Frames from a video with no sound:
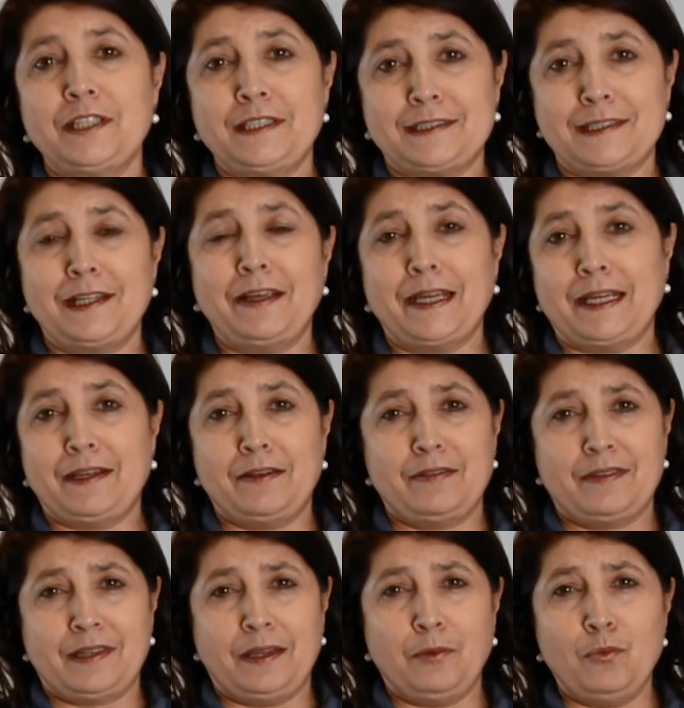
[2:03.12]
is like
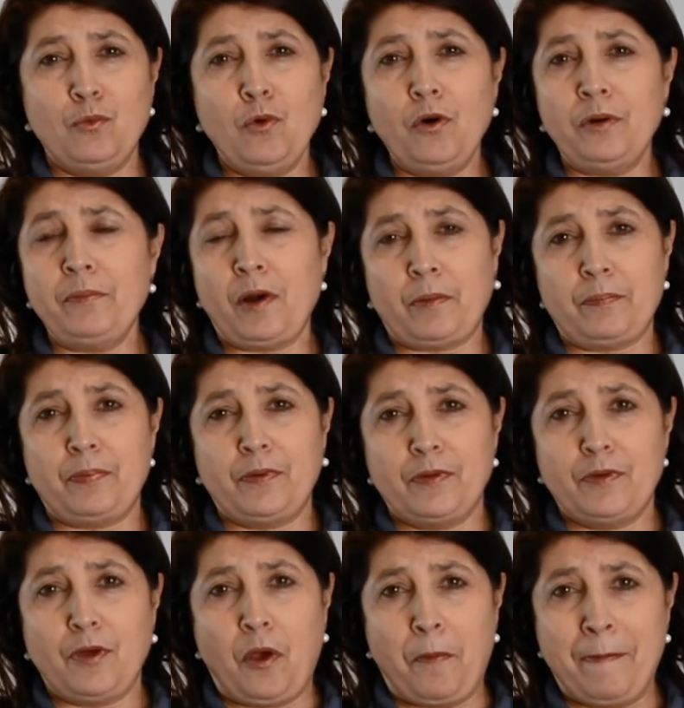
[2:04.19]
they warm up
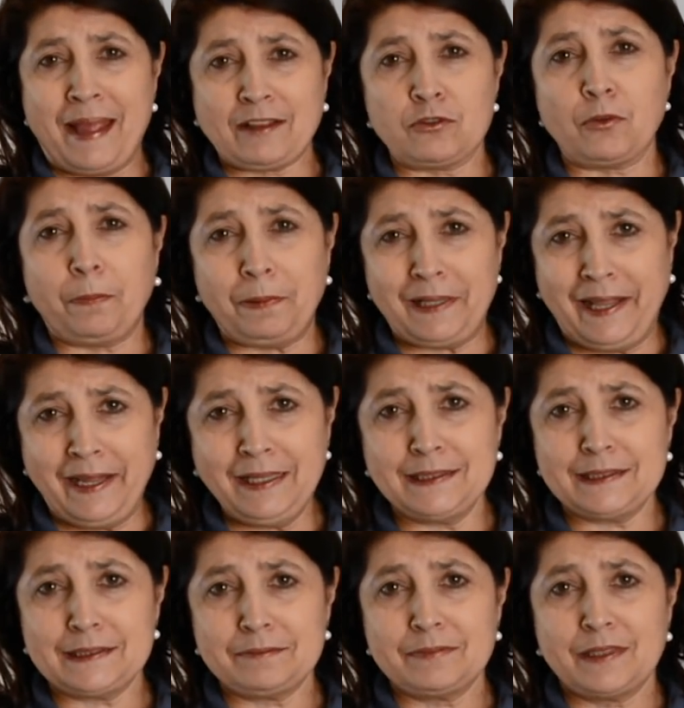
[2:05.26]
a metal
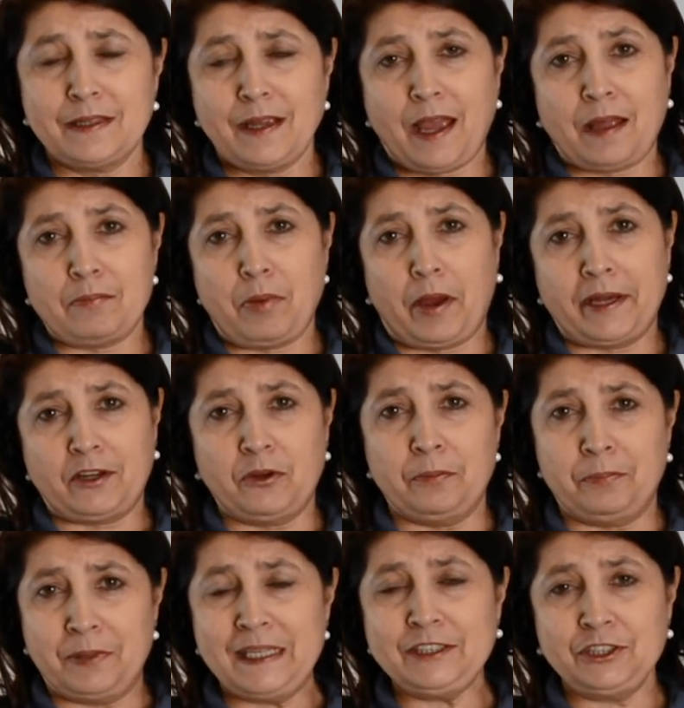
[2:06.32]
plate and by
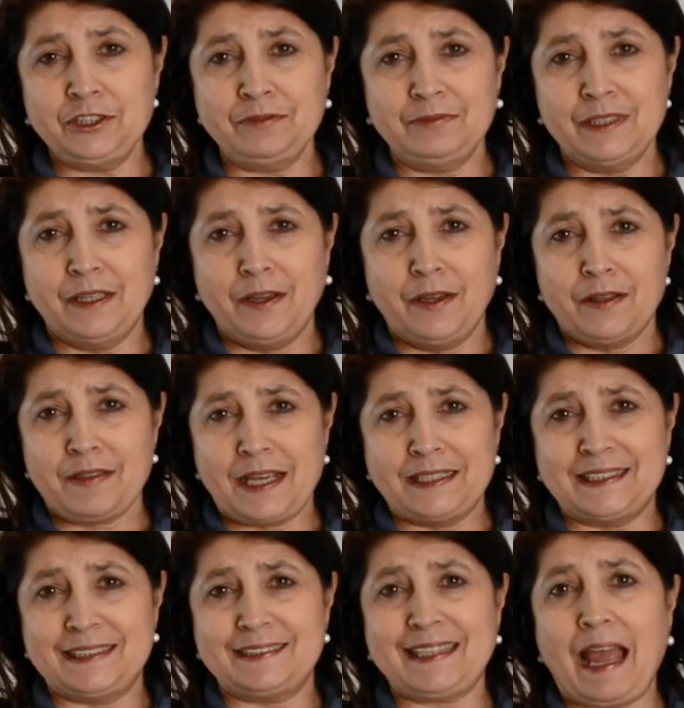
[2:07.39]
compression they
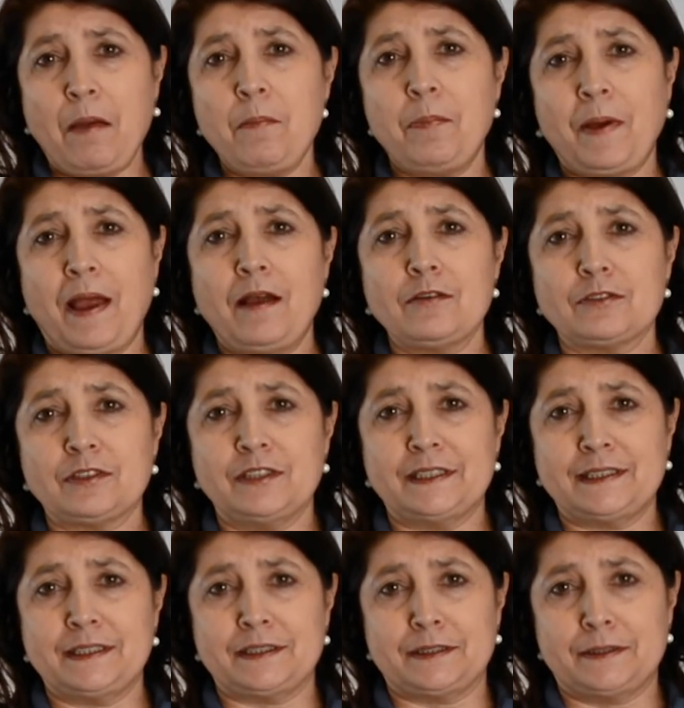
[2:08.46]
stamp out a
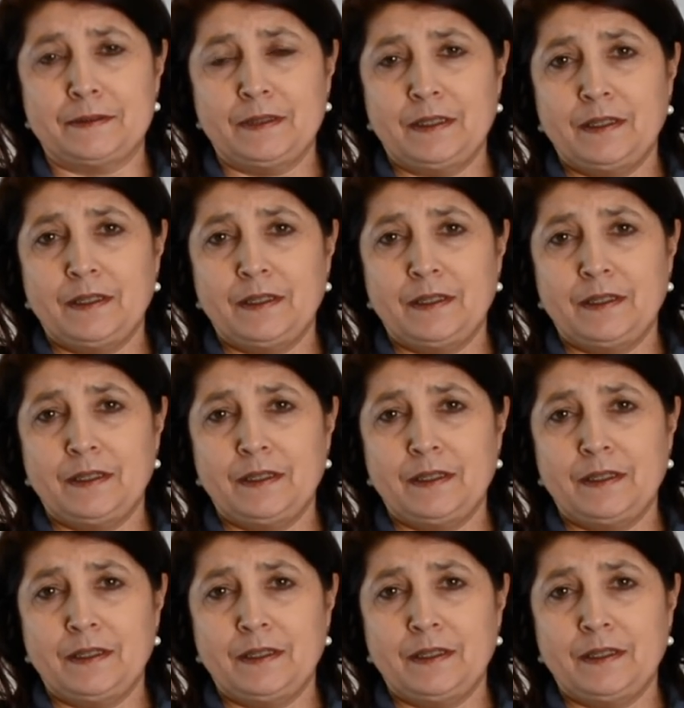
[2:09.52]
scissor.